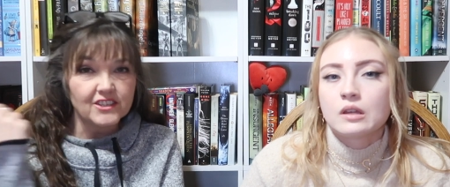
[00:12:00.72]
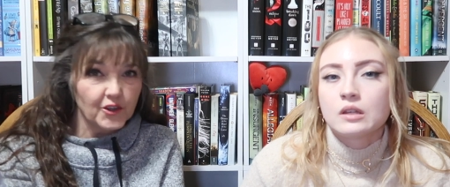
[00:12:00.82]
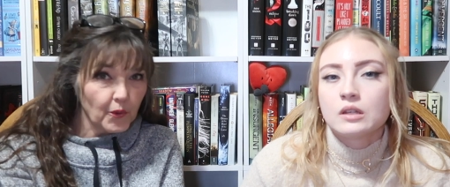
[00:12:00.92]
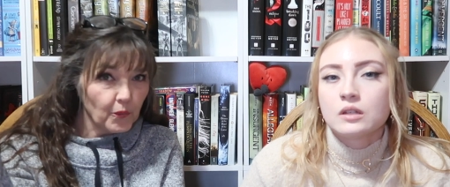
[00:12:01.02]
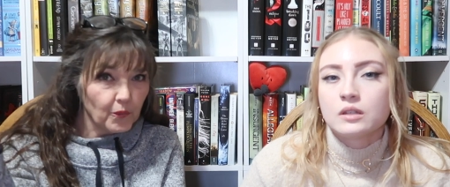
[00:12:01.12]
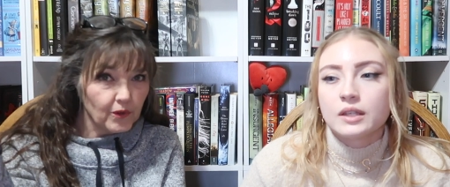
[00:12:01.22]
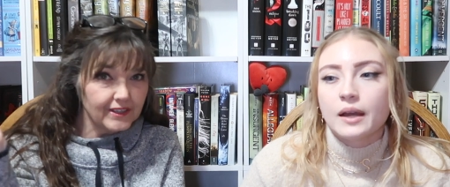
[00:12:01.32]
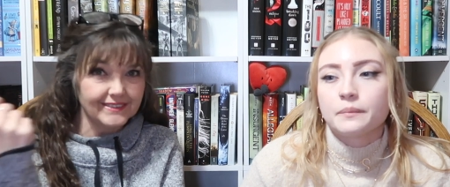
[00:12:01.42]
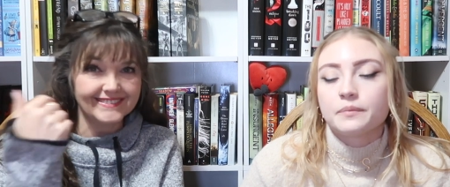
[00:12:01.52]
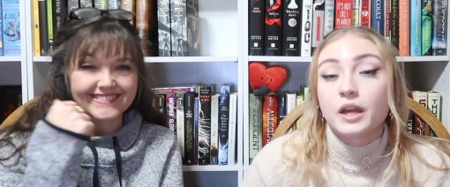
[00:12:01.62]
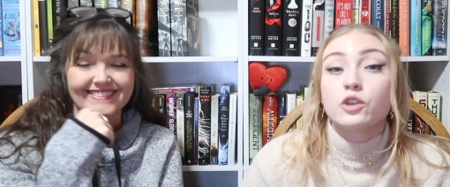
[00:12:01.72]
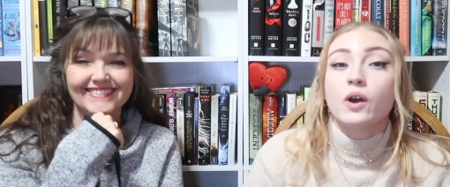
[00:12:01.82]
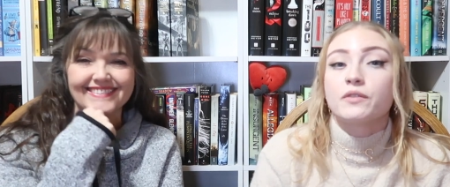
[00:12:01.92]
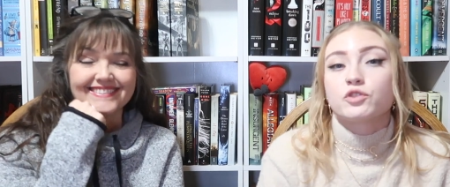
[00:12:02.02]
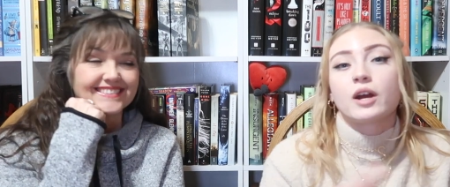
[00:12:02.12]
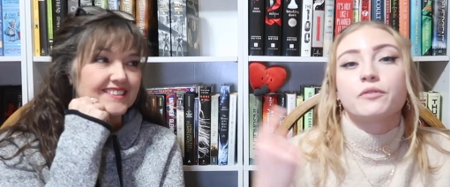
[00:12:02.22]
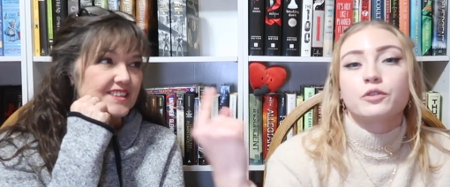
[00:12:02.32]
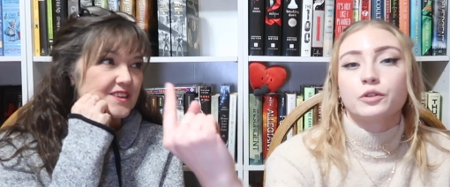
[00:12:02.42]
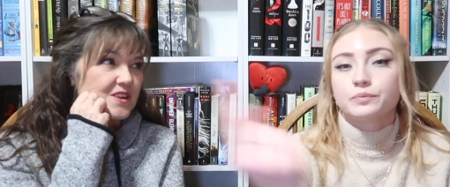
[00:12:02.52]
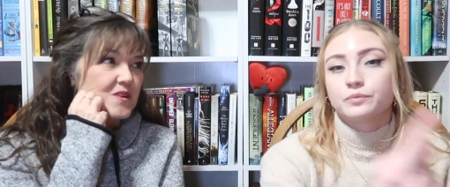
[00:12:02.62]
Speaker 1: it to go.
Speaker 2: yeah, they do have a drive
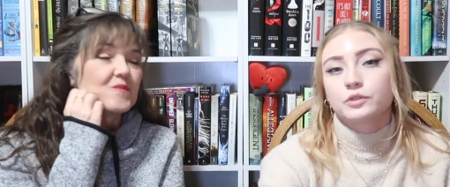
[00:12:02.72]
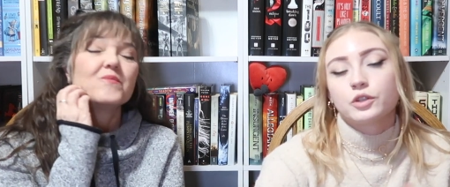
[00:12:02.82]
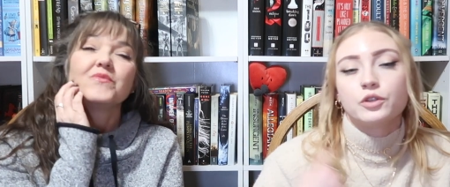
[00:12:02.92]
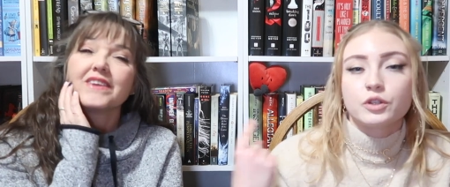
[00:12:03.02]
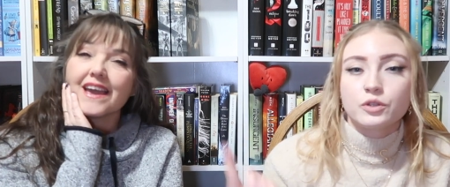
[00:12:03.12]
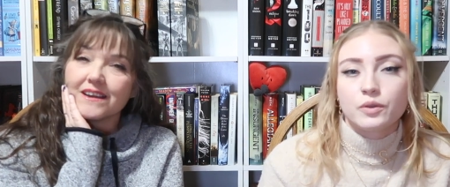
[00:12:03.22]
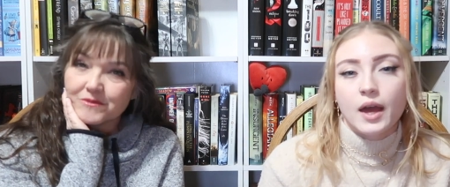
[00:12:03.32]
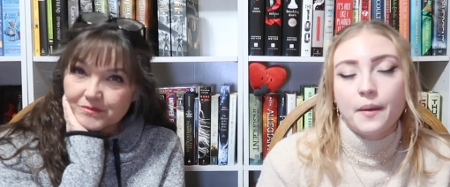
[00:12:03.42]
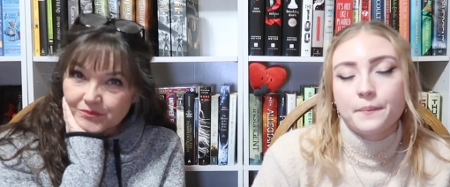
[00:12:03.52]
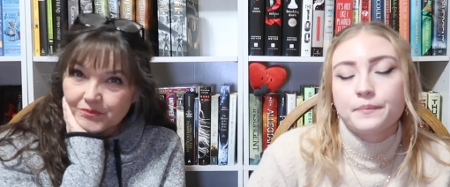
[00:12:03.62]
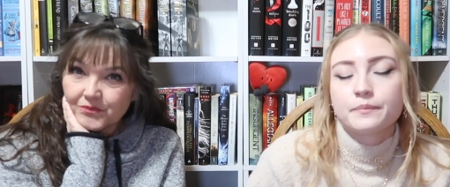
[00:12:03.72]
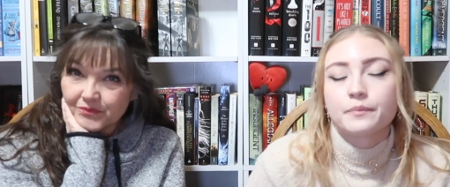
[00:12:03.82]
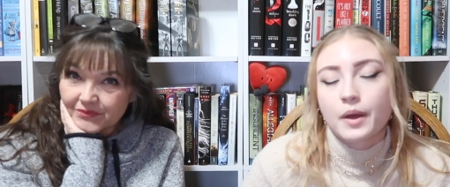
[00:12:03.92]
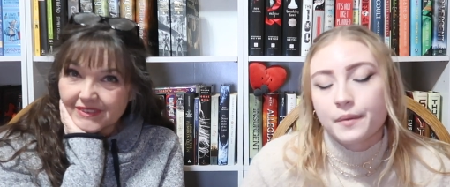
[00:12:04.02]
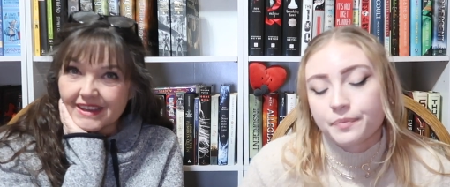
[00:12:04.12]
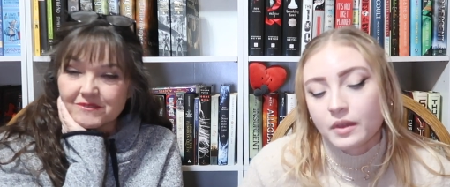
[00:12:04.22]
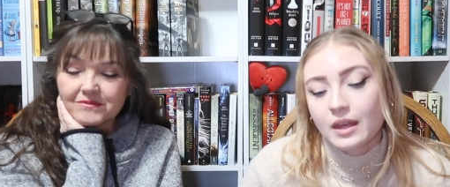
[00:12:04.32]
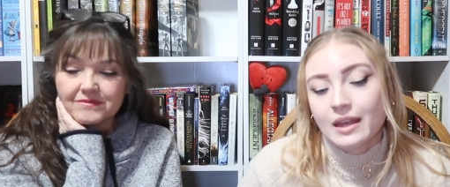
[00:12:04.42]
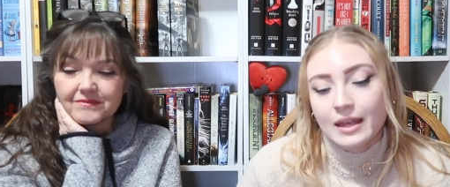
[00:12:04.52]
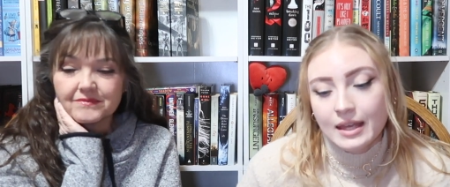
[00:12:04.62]
through so you can Yeah. do that. But
Speaker 1: Yeah.
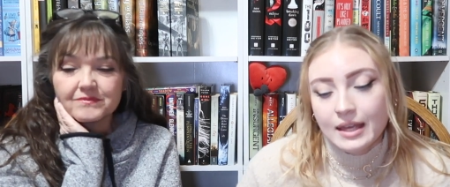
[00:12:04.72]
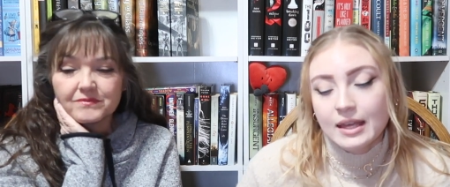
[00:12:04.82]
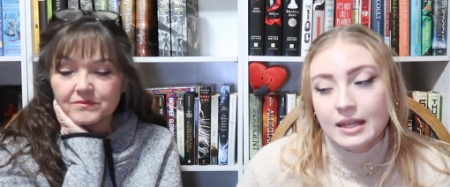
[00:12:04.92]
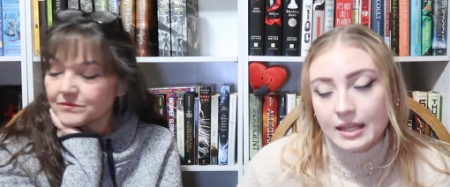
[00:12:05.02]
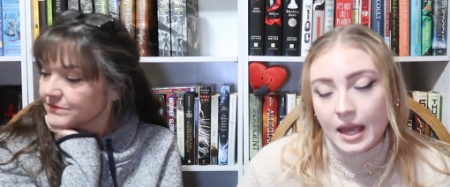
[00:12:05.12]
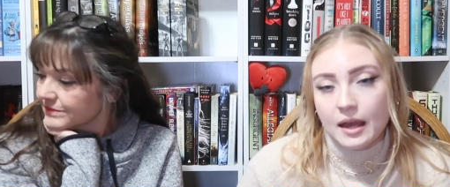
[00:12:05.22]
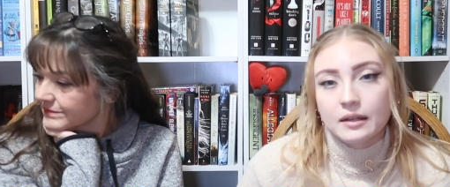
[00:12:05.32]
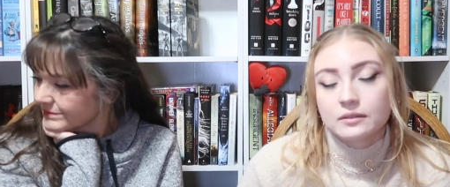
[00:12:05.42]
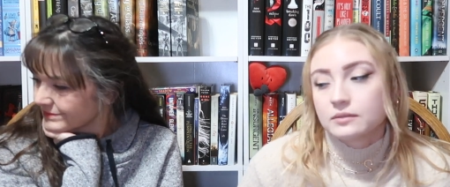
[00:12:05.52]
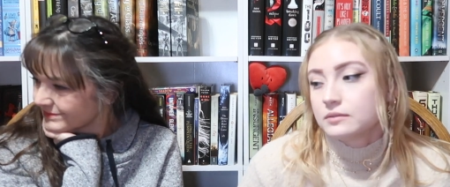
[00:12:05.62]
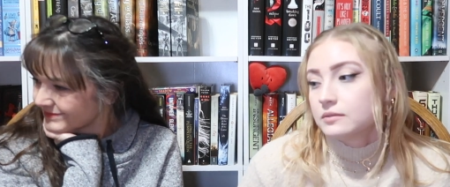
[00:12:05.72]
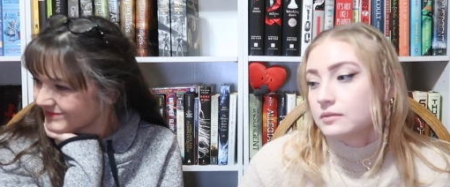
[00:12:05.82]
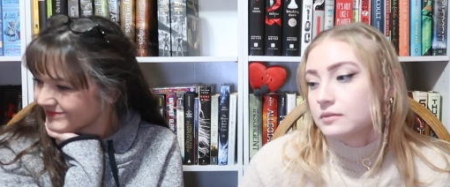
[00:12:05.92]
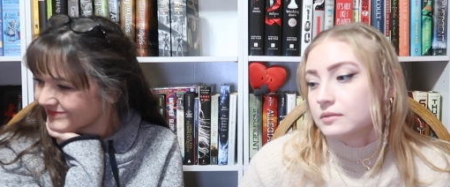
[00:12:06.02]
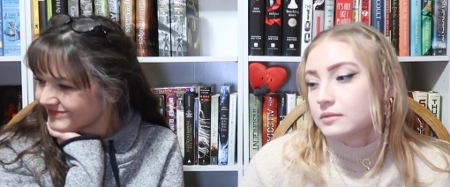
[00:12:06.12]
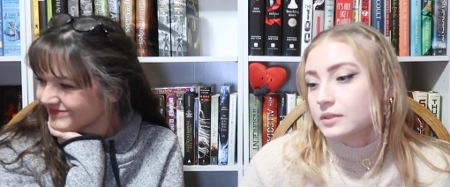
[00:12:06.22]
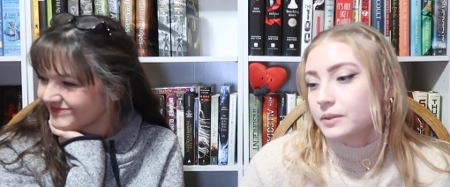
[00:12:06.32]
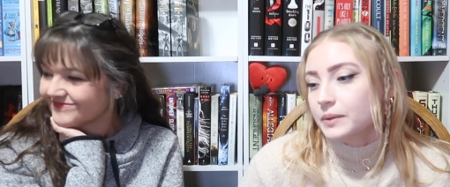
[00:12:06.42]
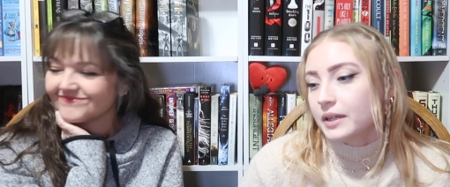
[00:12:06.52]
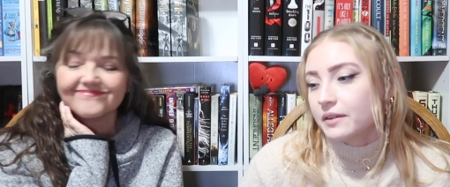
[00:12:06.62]
yeah,
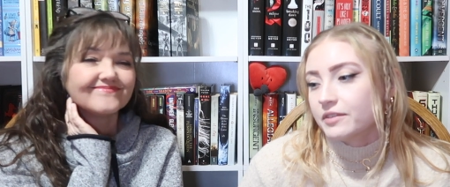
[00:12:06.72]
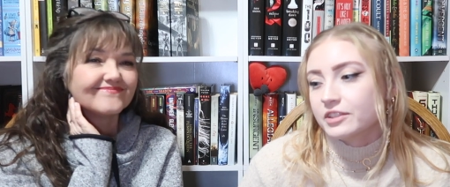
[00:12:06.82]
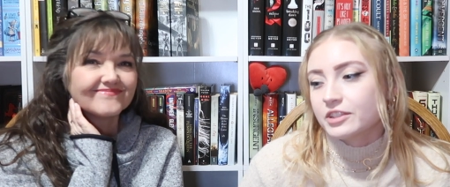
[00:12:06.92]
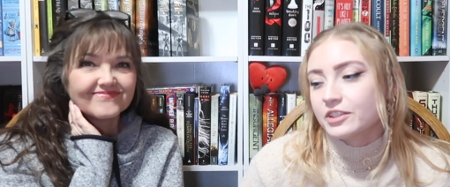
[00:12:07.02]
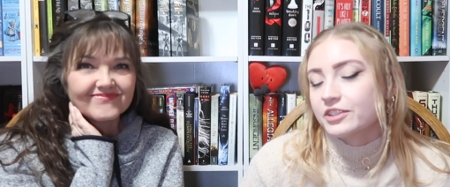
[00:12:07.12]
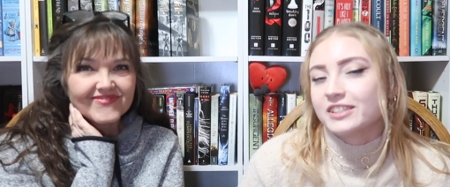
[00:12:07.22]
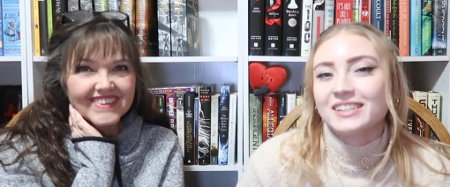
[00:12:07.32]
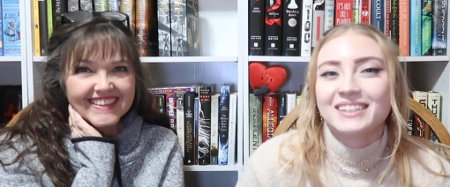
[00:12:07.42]
Speaker 2: we got visitors.